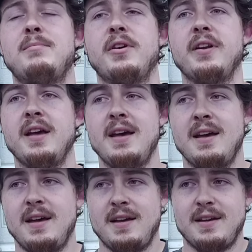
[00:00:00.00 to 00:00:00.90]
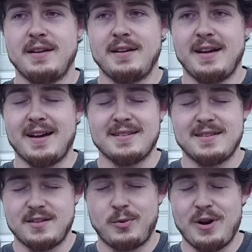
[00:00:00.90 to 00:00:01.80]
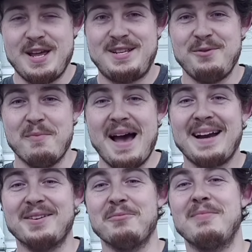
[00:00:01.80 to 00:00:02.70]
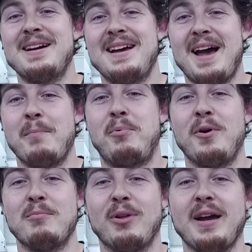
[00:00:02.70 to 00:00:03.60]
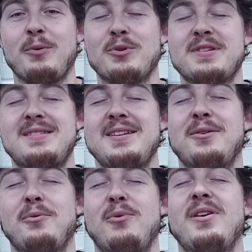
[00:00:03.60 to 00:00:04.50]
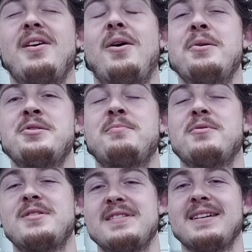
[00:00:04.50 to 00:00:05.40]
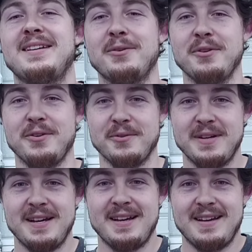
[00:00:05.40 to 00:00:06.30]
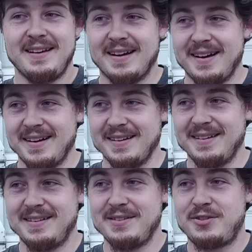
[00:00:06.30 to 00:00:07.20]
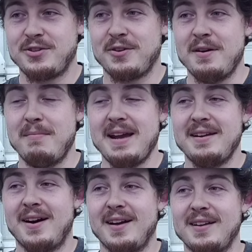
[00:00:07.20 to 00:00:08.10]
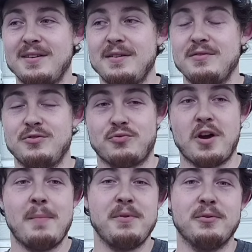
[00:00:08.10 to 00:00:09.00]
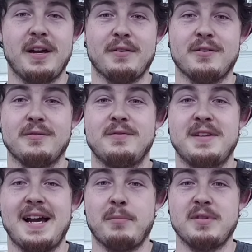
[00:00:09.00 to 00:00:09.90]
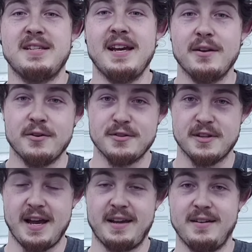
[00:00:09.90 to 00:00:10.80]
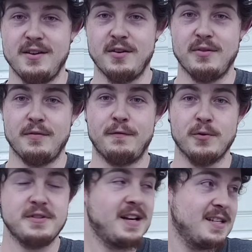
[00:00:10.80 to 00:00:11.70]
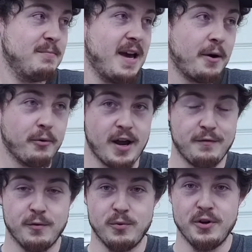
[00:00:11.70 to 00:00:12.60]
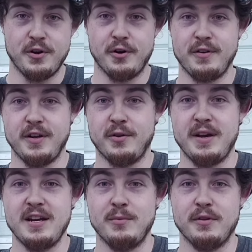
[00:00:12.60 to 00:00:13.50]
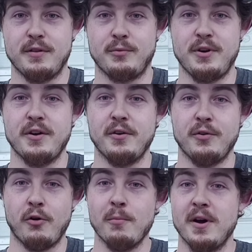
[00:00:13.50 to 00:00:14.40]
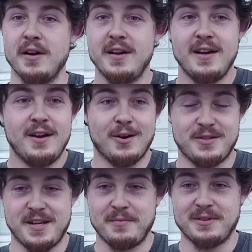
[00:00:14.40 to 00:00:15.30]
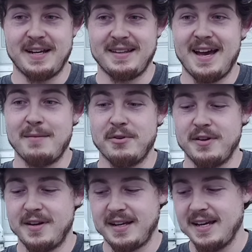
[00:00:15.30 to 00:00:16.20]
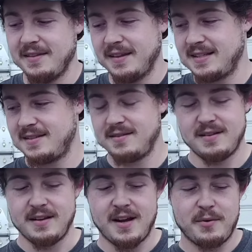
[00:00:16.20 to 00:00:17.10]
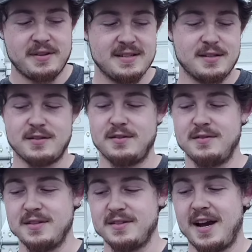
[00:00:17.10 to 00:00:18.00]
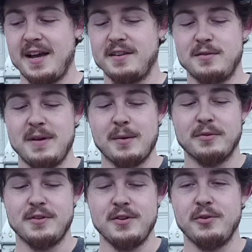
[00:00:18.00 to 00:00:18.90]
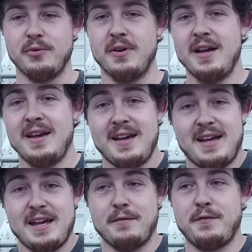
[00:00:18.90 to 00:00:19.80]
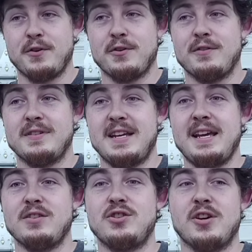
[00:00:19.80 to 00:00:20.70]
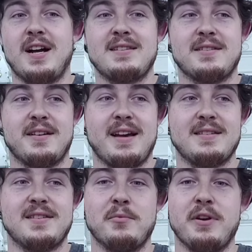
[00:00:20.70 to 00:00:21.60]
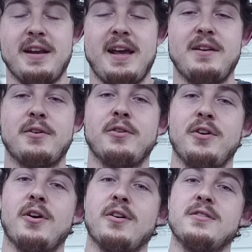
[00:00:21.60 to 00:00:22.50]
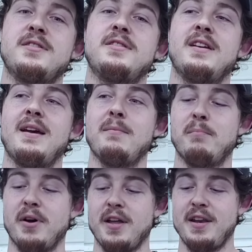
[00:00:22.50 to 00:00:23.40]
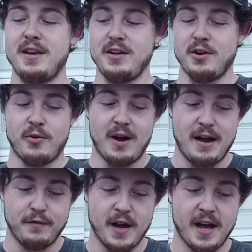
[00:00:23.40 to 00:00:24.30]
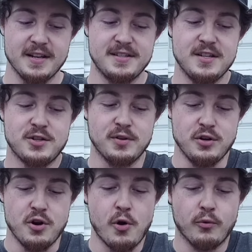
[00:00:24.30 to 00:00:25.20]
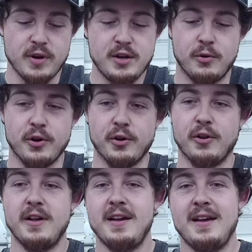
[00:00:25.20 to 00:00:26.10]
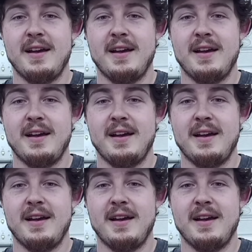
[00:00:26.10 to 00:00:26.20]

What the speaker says: but guys, a 22 Magnum at point blank will still 100% kill you. Sure, it may not drop you like a sack of potatoes like, a full-size battle rifle would, or, hitting it with a 300 Norma or something like that. But again, that's not what this is designed to be able to do. If you're taking shots at someone at 800 yards, but, I've got essentially no recoil,